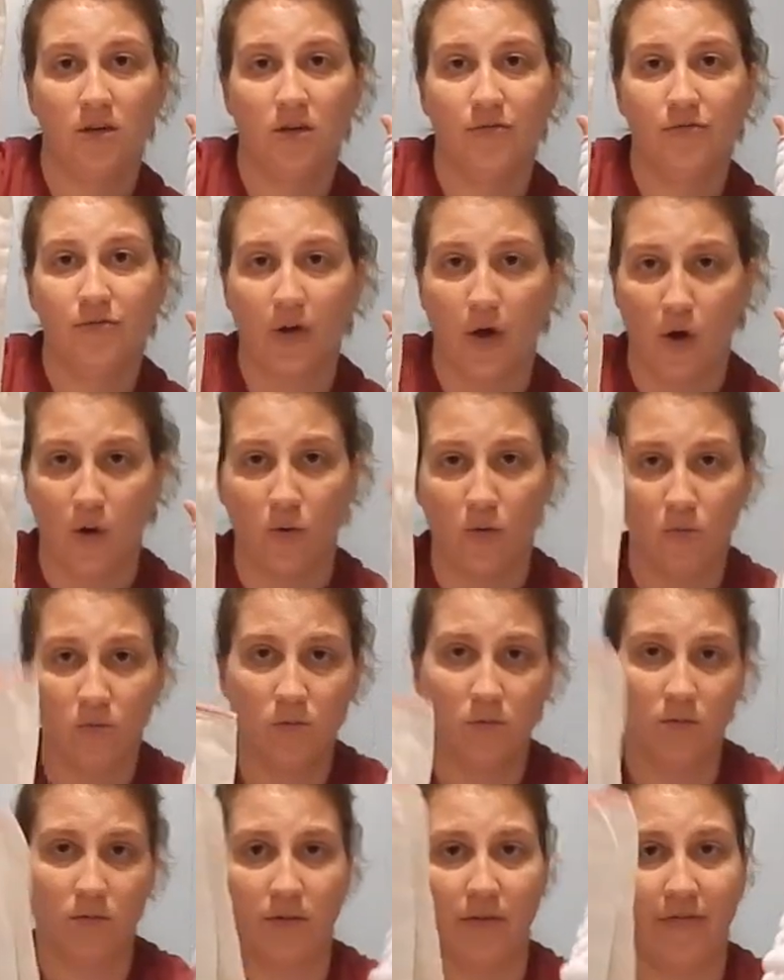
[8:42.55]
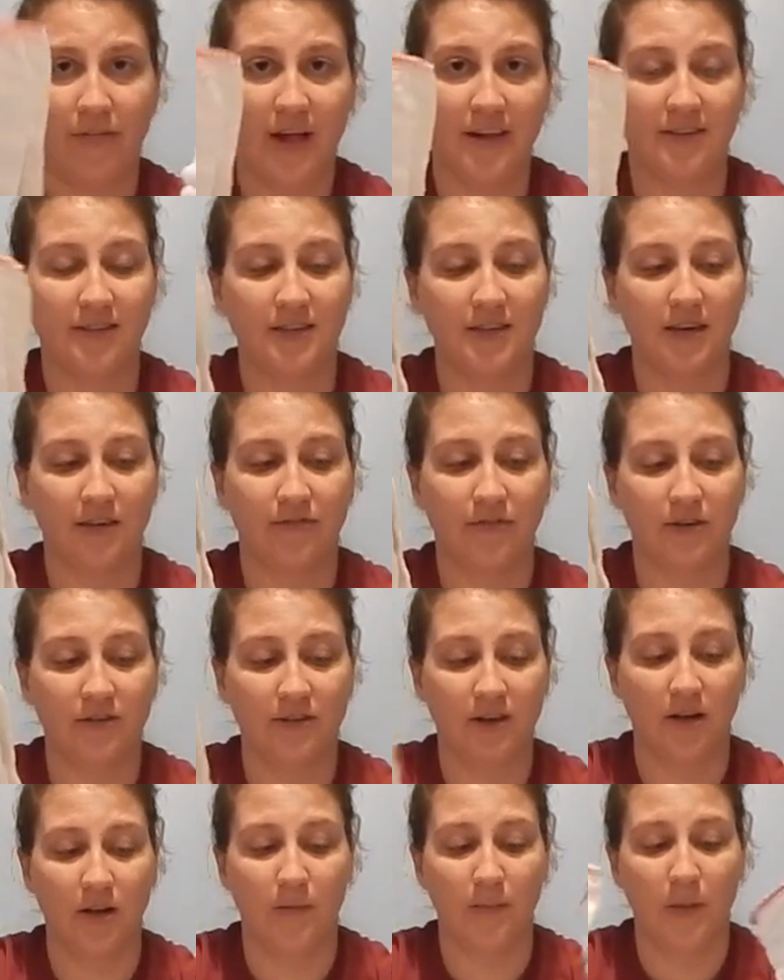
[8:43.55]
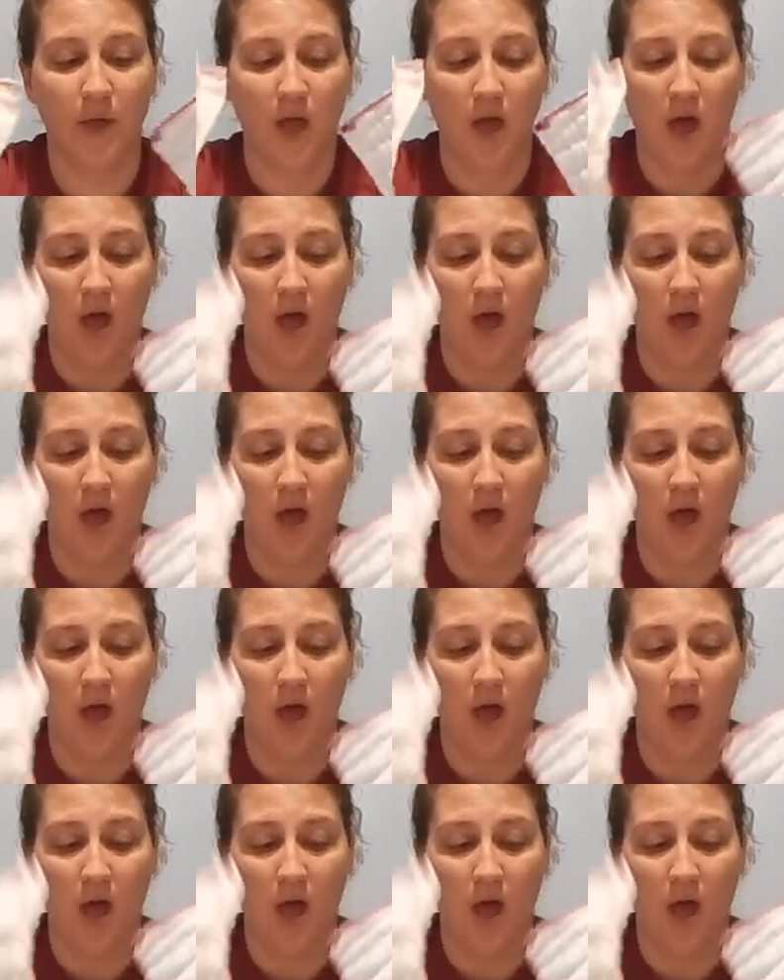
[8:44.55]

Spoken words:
So that's the difference in them.